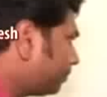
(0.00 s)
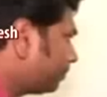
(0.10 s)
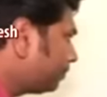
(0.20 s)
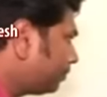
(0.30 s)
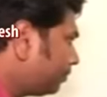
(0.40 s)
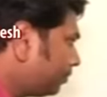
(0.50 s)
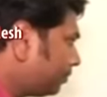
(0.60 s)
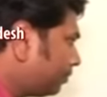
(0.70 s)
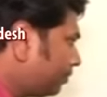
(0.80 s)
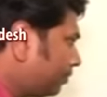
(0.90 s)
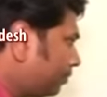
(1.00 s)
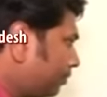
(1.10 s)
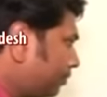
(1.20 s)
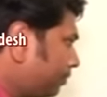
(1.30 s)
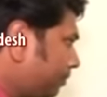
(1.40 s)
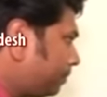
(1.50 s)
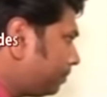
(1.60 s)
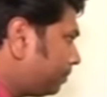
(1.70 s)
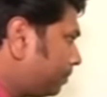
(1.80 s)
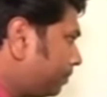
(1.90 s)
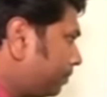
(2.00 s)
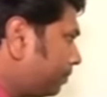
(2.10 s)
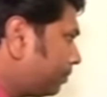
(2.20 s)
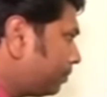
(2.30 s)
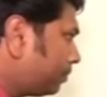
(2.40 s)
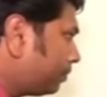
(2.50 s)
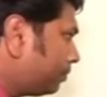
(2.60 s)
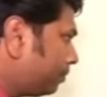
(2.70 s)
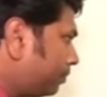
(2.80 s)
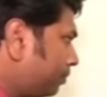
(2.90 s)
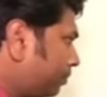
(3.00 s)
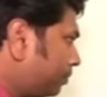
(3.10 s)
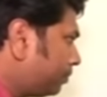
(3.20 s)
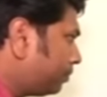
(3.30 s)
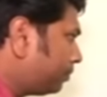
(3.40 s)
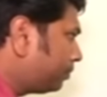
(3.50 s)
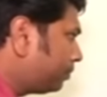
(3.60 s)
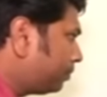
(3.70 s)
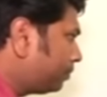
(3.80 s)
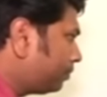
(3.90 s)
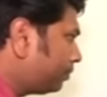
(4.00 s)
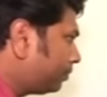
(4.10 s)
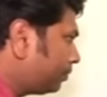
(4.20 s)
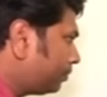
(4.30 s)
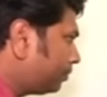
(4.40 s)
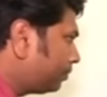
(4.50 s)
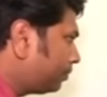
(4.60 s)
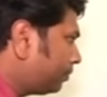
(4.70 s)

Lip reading: [no speech]